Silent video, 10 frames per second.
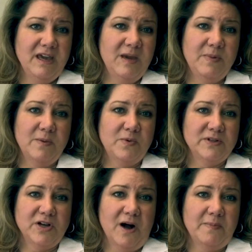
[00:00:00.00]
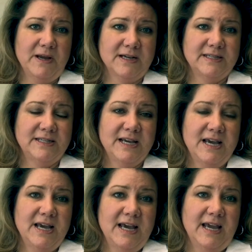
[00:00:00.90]
keep up with topics
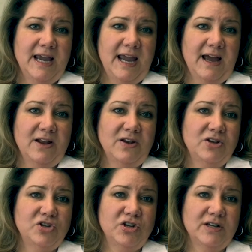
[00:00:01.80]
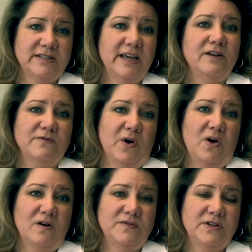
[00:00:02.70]
and just get
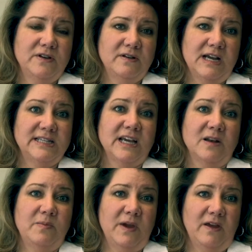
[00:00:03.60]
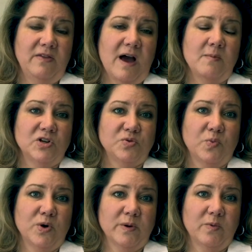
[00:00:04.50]
involved, it's going to be that much
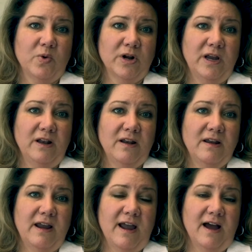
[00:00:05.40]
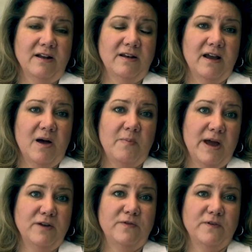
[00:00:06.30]
more rewarding and a
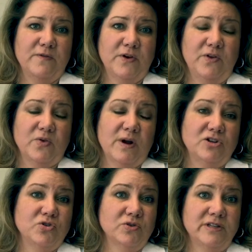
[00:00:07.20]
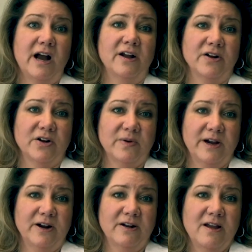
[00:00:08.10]
benefit for you throughout your entire
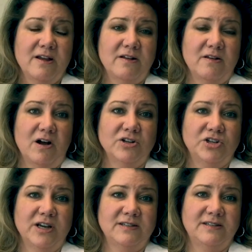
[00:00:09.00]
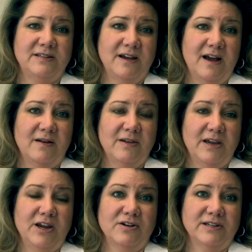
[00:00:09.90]
career, not just
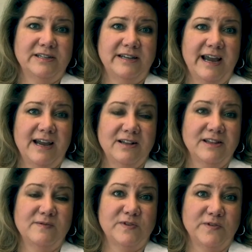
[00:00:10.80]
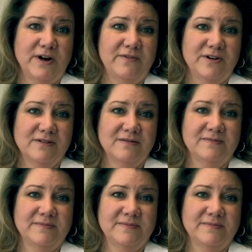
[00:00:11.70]
here and today. It lives forever.